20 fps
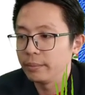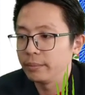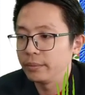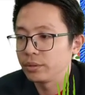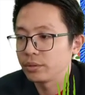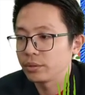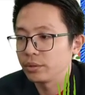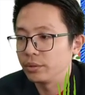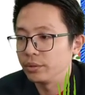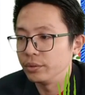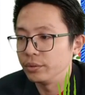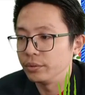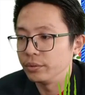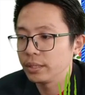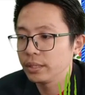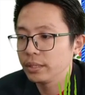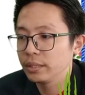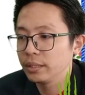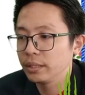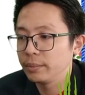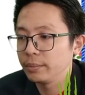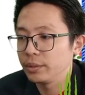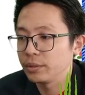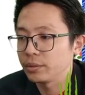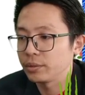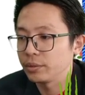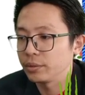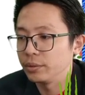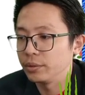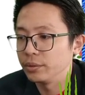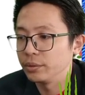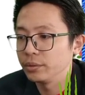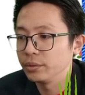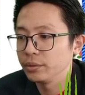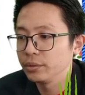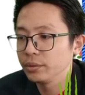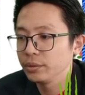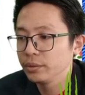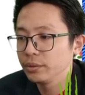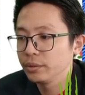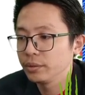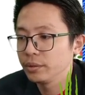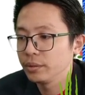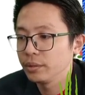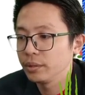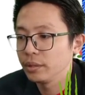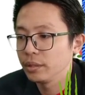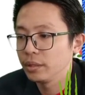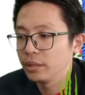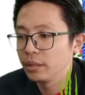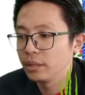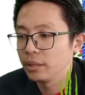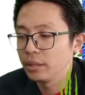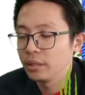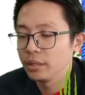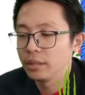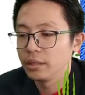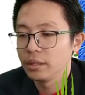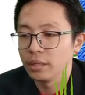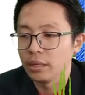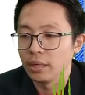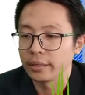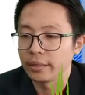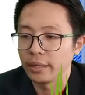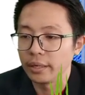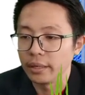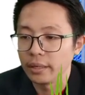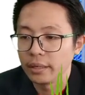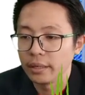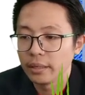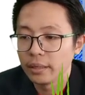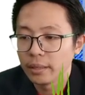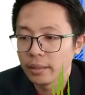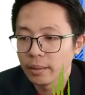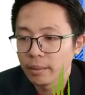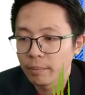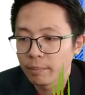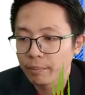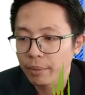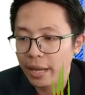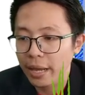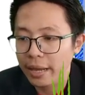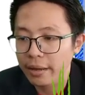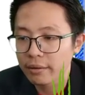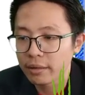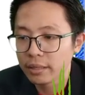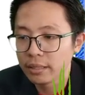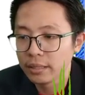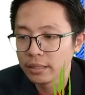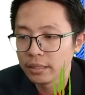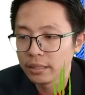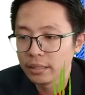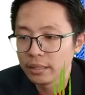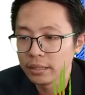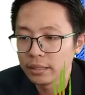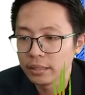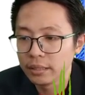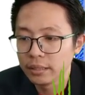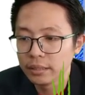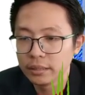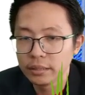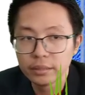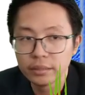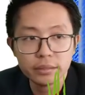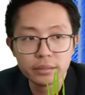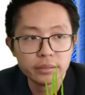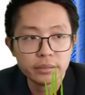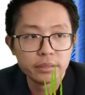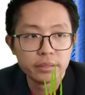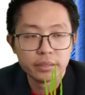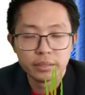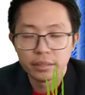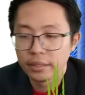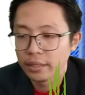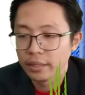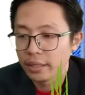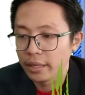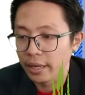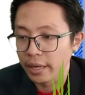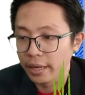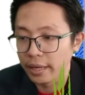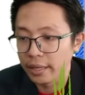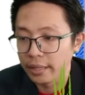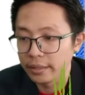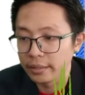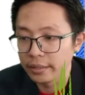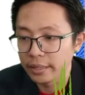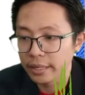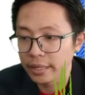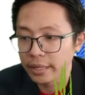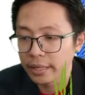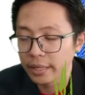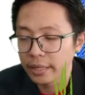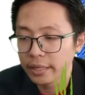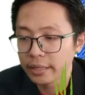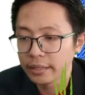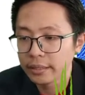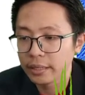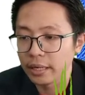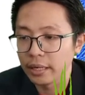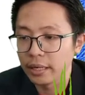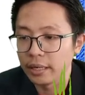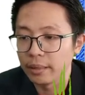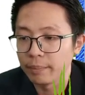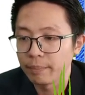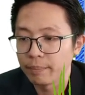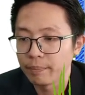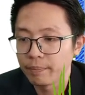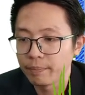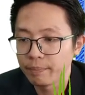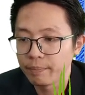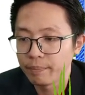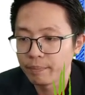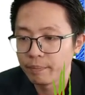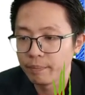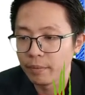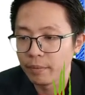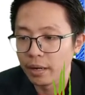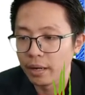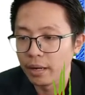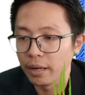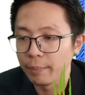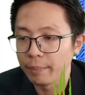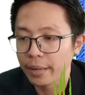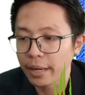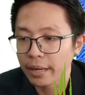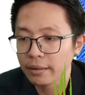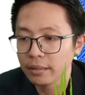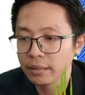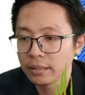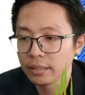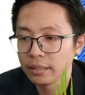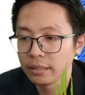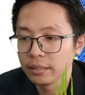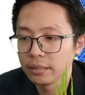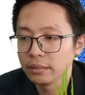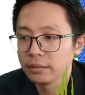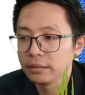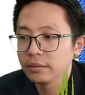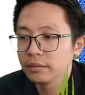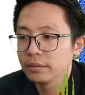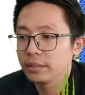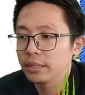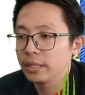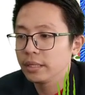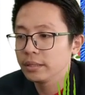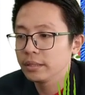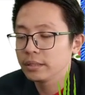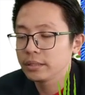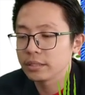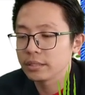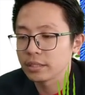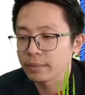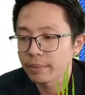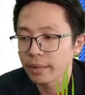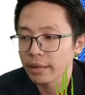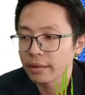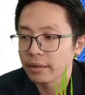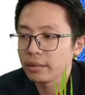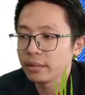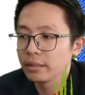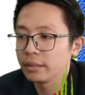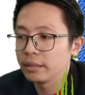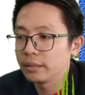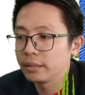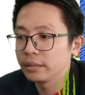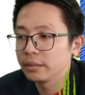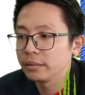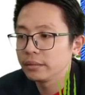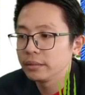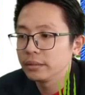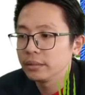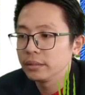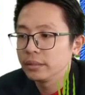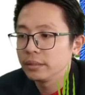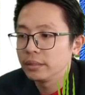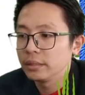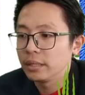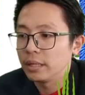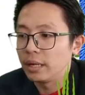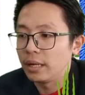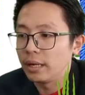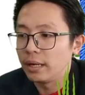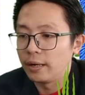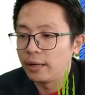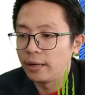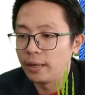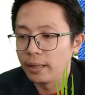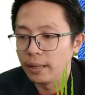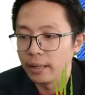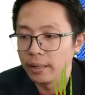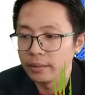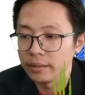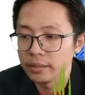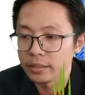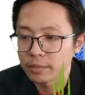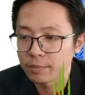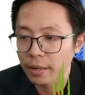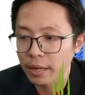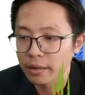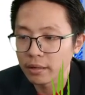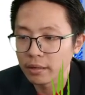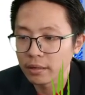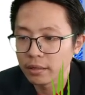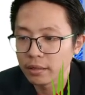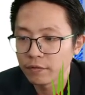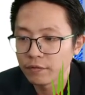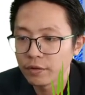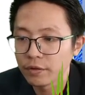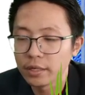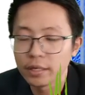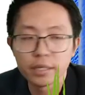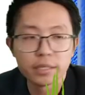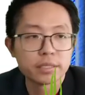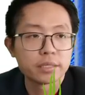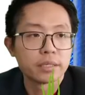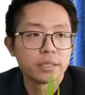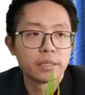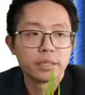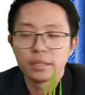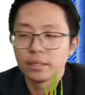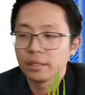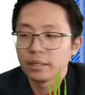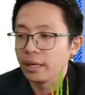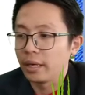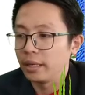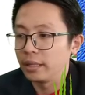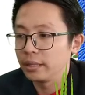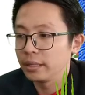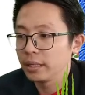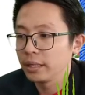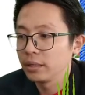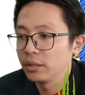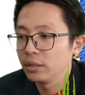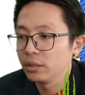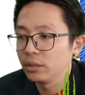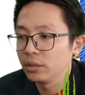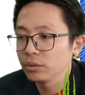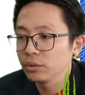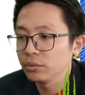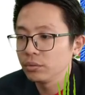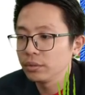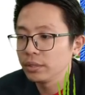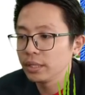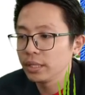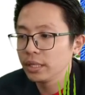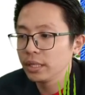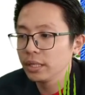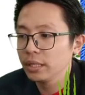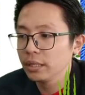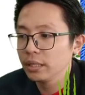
Show you. Let me show you. Okay. Parallel, and then parallel. Yeah, this is a parallel. This parallel first, and then go to the